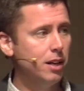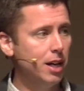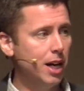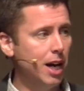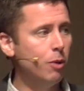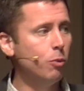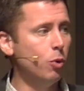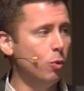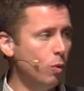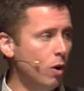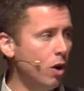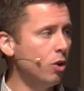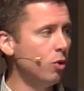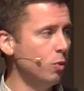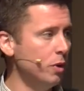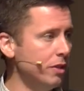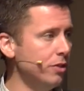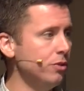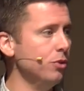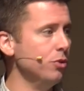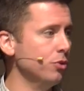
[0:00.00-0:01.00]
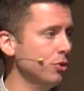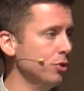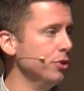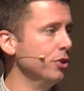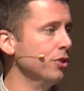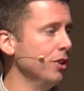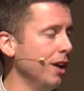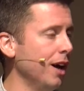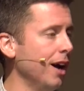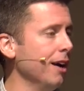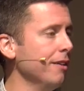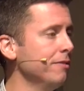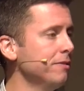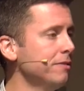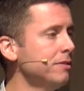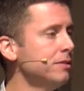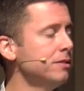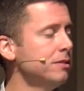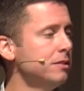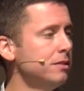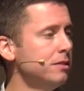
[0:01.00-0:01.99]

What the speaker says: I will walk with you through your life.